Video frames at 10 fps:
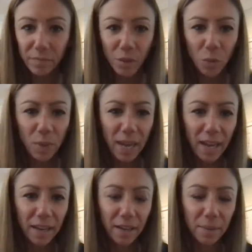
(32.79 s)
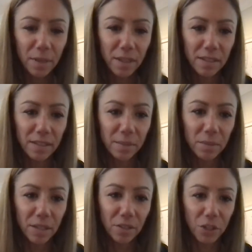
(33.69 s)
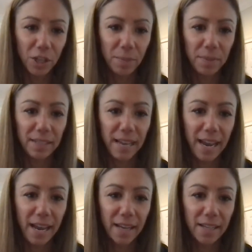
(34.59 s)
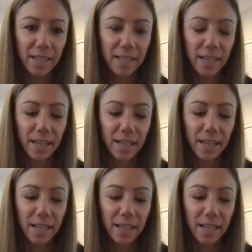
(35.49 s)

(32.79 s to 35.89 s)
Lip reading: some dealerships, and